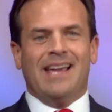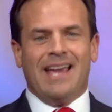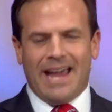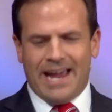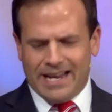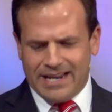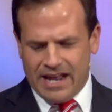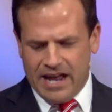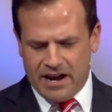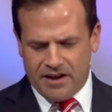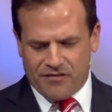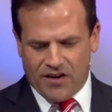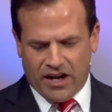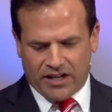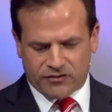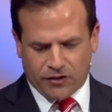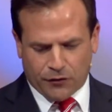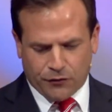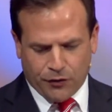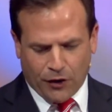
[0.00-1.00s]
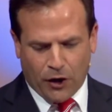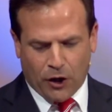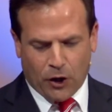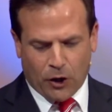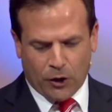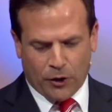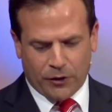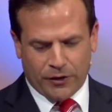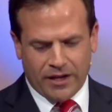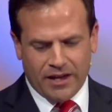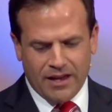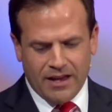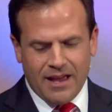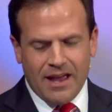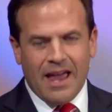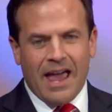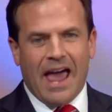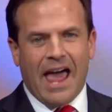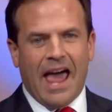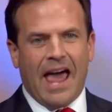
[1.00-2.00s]
in Nineveh to turn
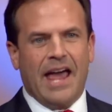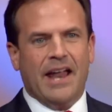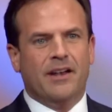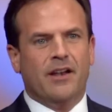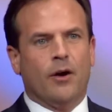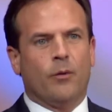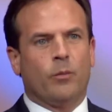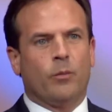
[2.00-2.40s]
and